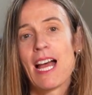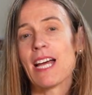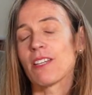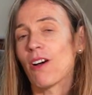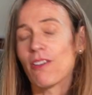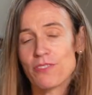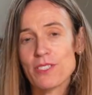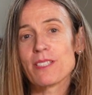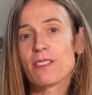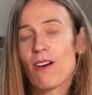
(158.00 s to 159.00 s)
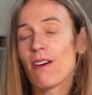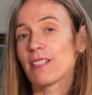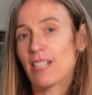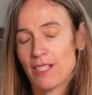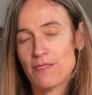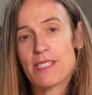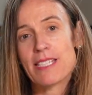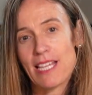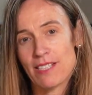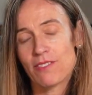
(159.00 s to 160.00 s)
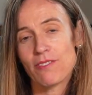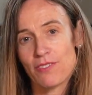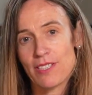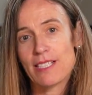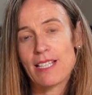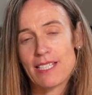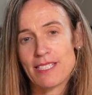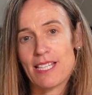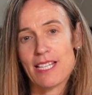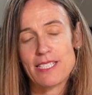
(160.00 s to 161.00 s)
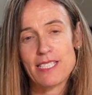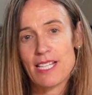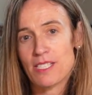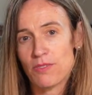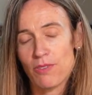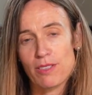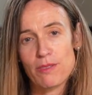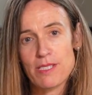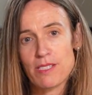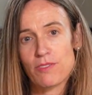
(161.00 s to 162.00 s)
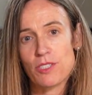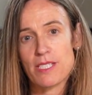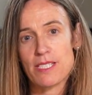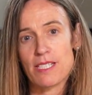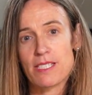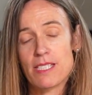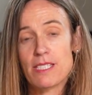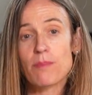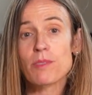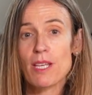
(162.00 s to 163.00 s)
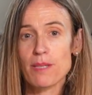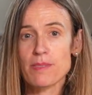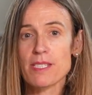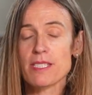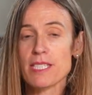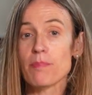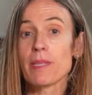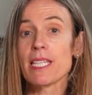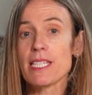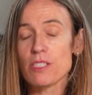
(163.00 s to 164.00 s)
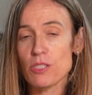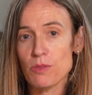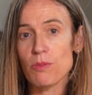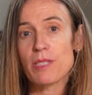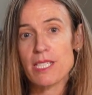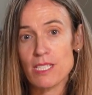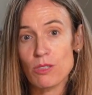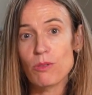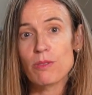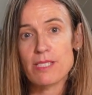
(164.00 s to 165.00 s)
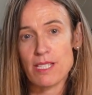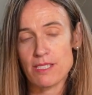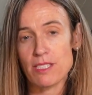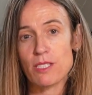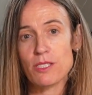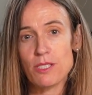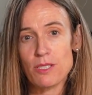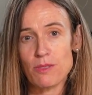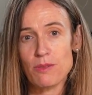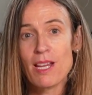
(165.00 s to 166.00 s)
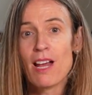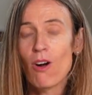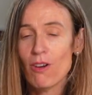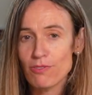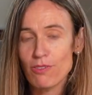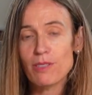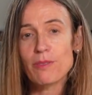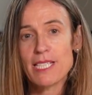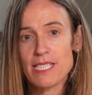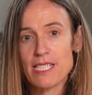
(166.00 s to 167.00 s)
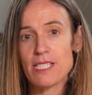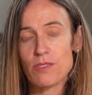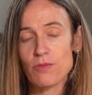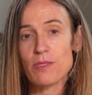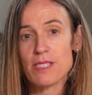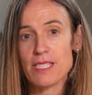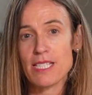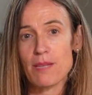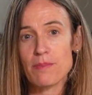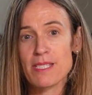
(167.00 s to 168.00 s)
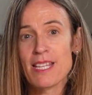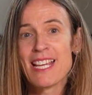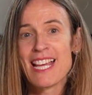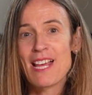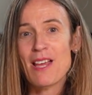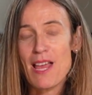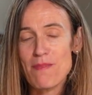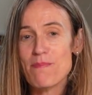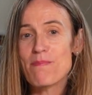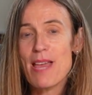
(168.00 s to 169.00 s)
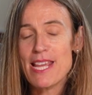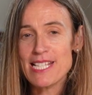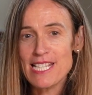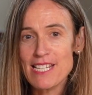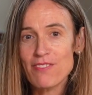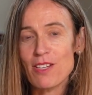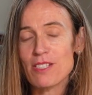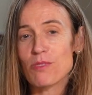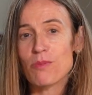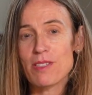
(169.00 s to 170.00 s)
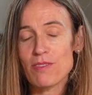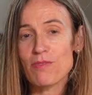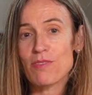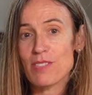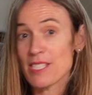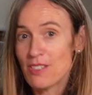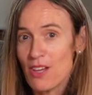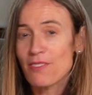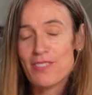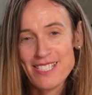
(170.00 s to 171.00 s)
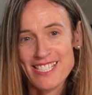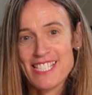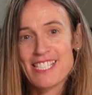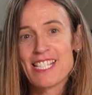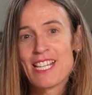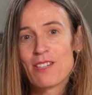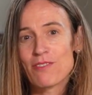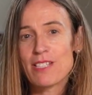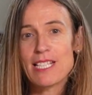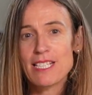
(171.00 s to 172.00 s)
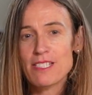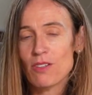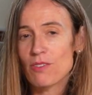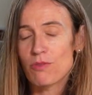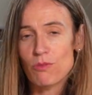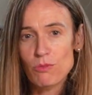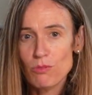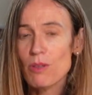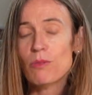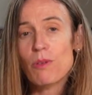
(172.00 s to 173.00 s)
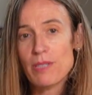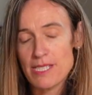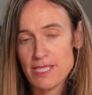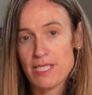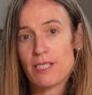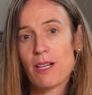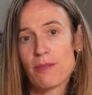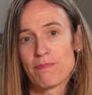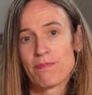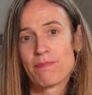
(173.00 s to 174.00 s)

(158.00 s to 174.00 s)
And often our lives can feel like that as followers of Jesus, sometimes stepping into what he calls us to do or following in his footsteps. Uh, may leave us with nervousness, feelings of what, what is to come.